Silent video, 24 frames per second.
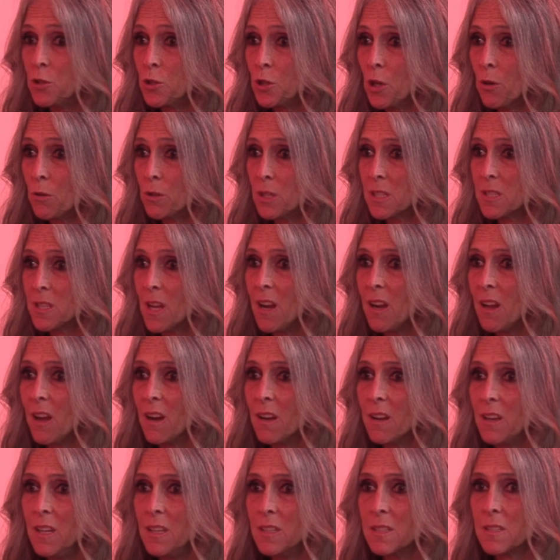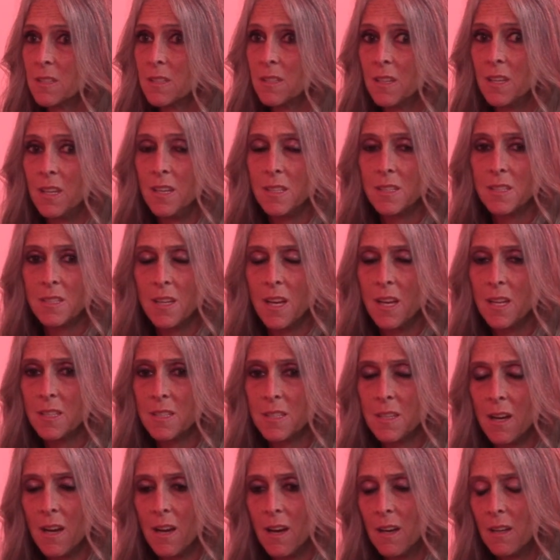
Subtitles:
Joe DeSena, he says,